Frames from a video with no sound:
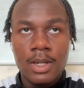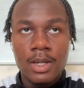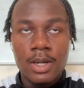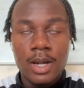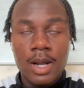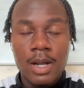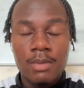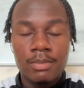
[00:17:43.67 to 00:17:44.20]

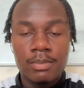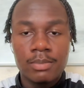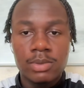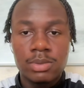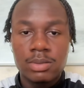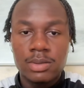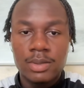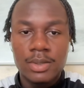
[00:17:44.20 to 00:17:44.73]
I
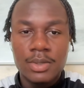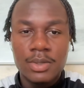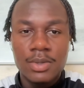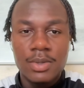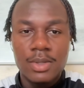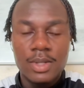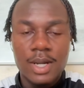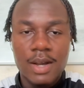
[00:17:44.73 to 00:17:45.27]

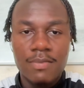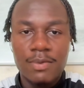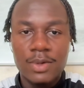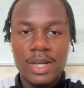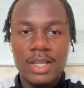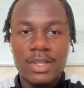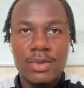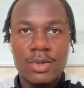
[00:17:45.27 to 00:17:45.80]
feel
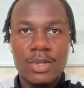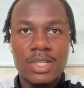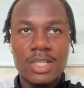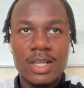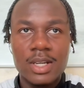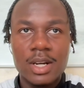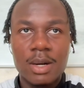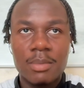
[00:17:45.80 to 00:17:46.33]
like you could
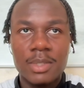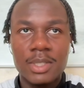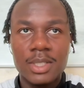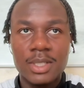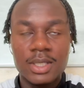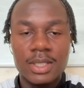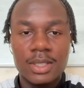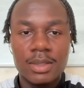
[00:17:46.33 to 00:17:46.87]
see it coming,
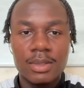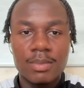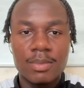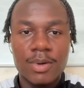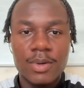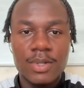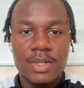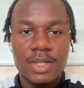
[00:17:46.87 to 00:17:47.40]

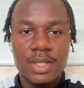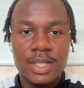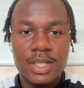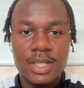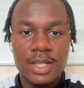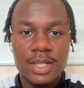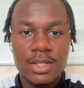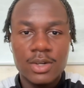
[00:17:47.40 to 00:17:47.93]
because
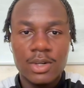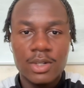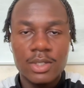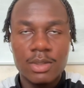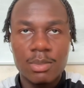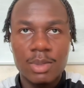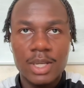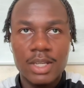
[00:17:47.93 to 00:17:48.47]
he's
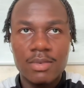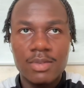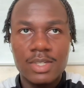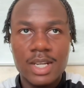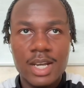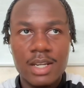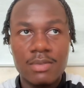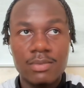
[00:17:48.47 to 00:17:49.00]
contemplated
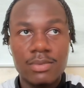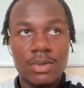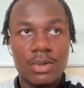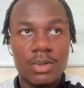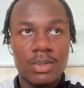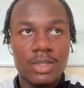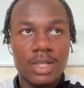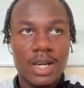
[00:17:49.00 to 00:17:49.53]
resigning for a
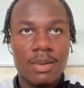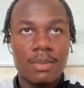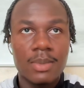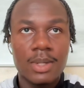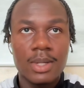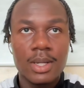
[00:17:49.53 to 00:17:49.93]
long time.